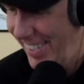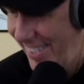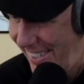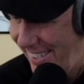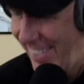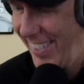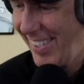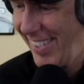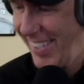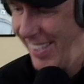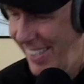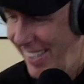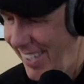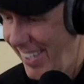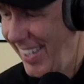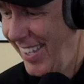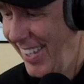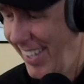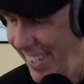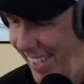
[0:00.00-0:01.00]
far less
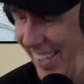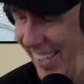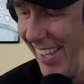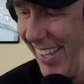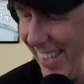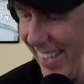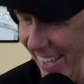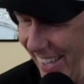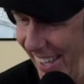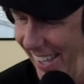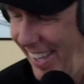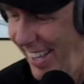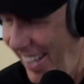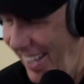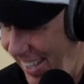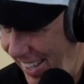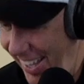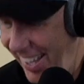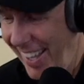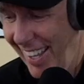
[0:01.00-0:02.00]
intimate. Those who
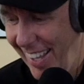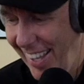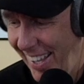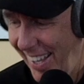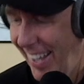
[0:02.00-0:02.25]
lose their